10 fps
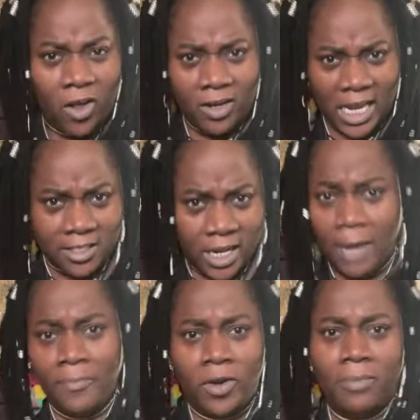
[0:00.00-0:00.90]
done yesterday,
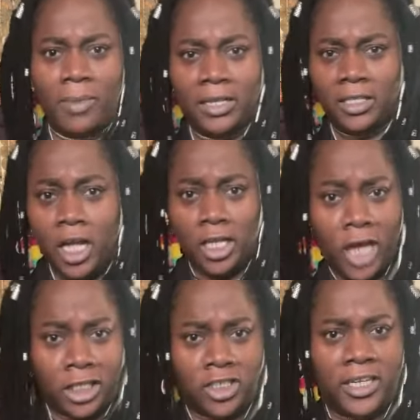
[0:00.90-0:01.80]
they fuck the man
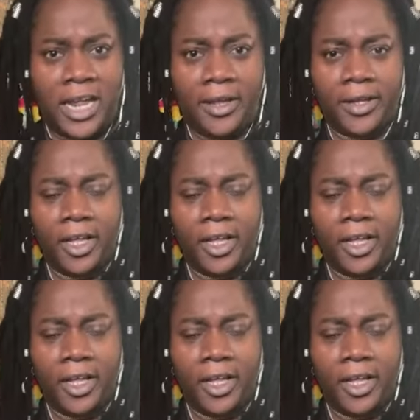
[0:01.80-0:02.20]
yesterday.